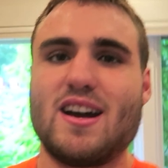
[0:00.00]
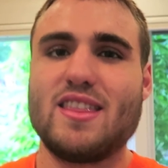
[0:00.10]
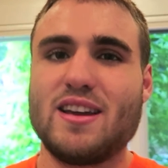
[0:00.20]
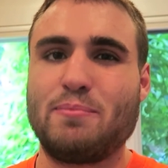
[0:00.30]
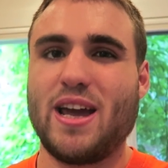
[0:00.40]

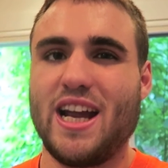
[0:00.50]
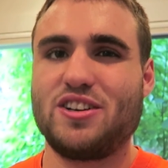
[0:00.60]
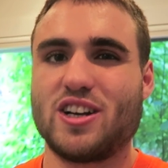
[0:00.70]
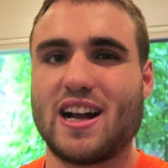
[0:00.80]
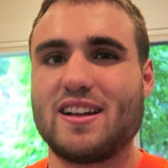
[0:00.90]
nothing
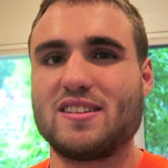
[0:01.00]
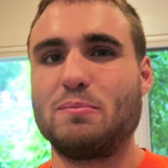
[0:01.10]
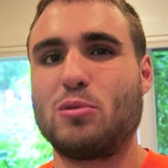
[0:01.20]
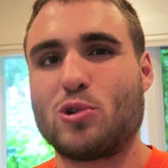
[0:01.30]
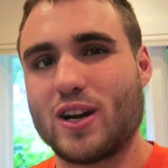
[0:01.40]
major, got
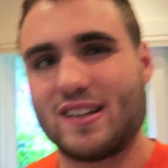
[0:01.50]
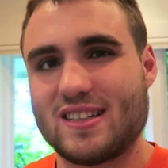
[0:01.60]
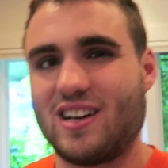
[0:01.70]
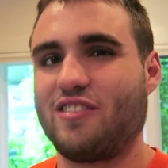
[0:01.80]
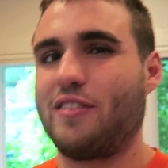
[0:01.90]
some boring
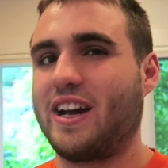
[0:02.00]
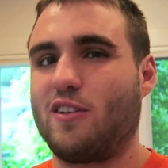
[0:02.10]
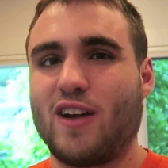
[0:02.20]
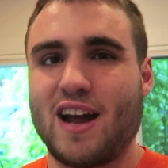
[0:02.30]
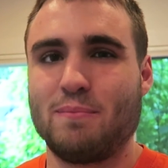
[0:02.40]
stuff
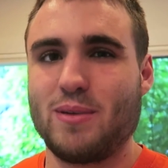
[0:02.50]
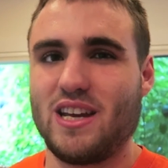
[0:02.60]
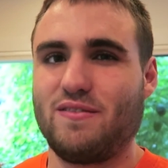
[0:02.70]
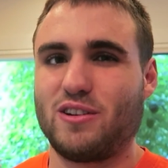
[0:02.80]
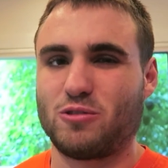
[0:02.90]
like ground
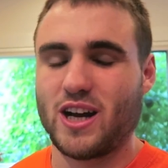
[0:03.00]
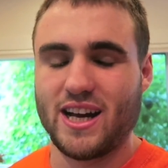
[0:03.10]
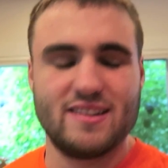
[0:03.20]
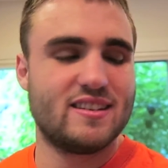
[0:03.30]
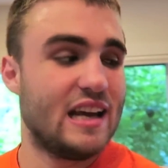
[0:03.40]
beef and
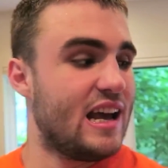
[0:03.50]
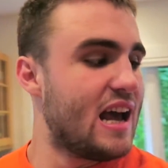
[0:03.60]
rice.